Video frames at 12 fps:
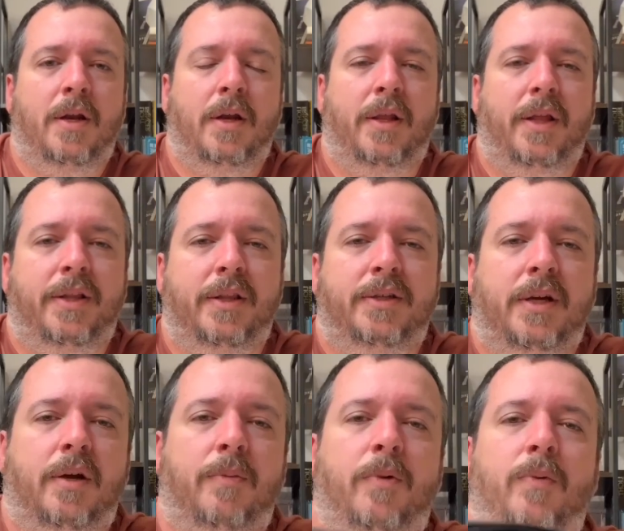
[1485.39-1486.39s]
Not like the
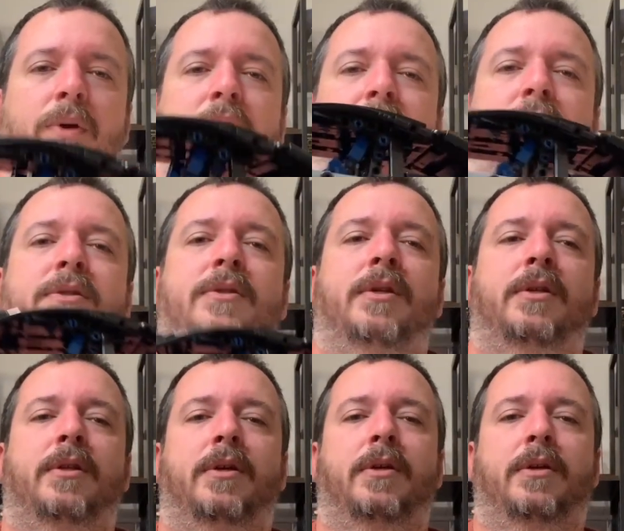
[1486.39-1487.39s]
terrible ones
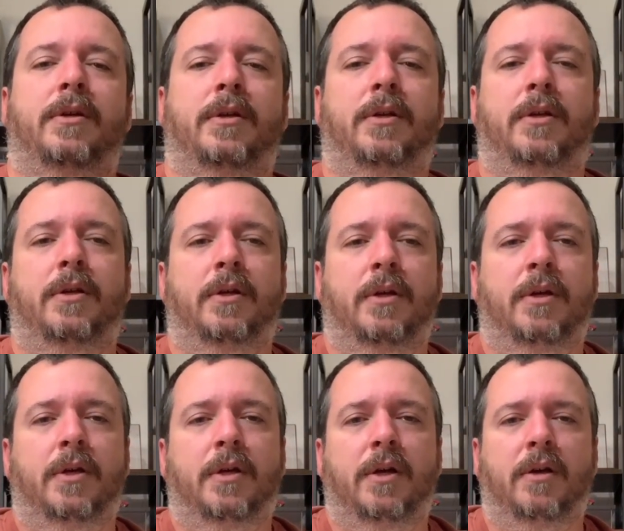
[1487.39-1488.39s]
on the
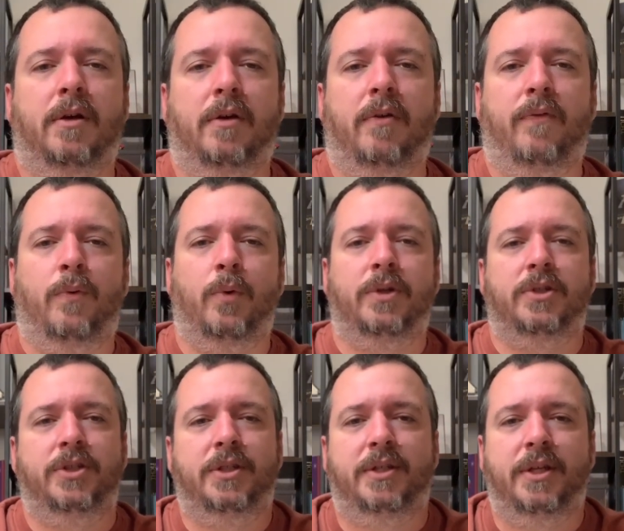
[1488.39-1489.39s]
Ford
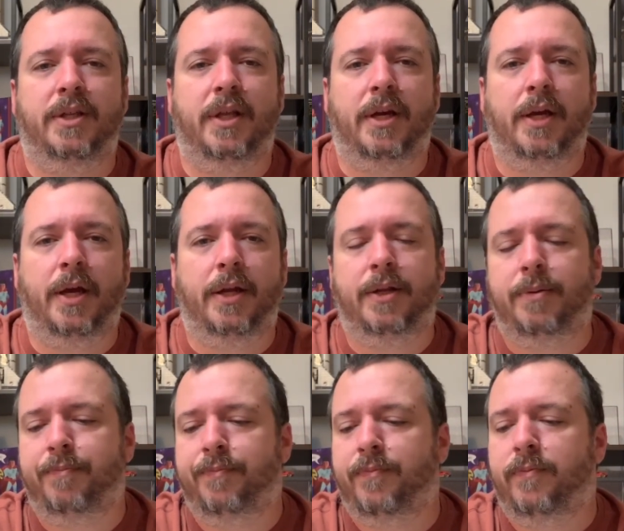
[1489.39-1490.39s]
GT that I
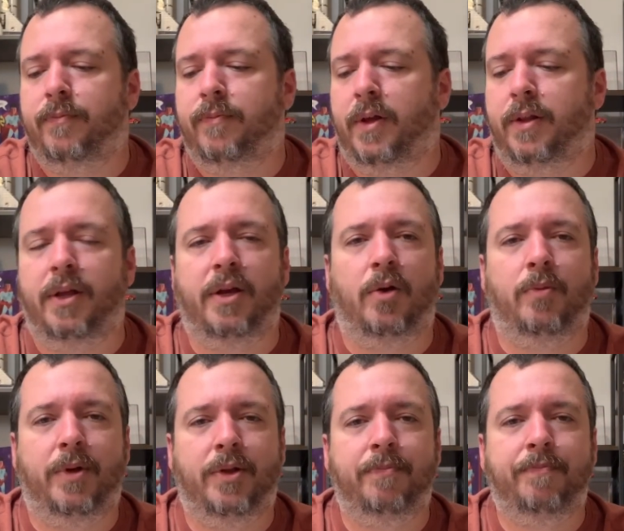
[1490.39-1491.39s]
hated, that Lego
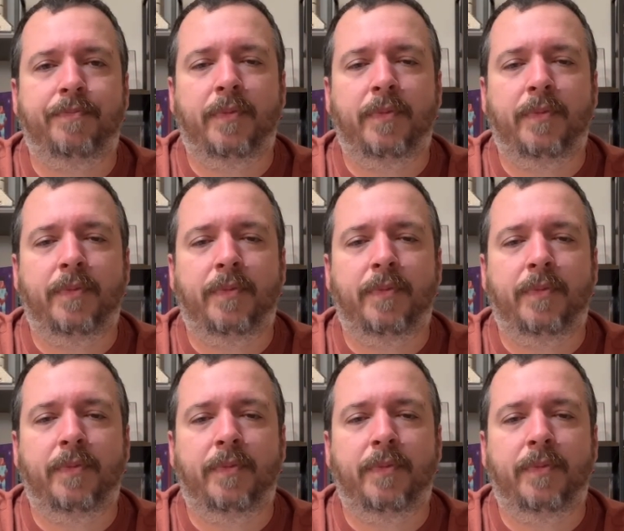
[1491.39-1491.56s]
built.